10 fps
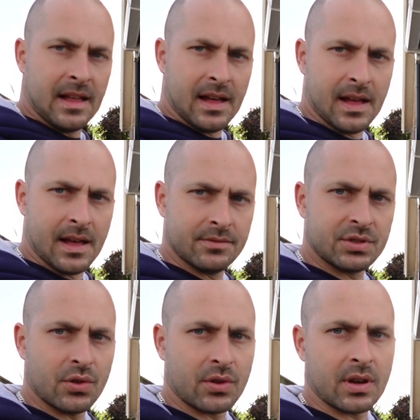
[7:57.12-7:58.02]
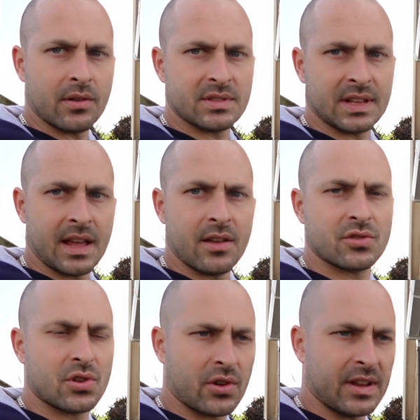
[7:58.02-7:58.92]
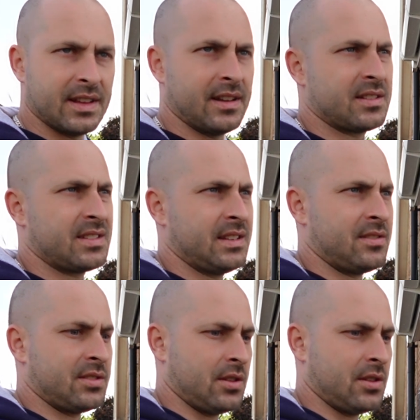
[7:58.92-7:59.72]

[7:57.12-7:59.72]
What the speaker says: so you can obviously get your socket in, etc.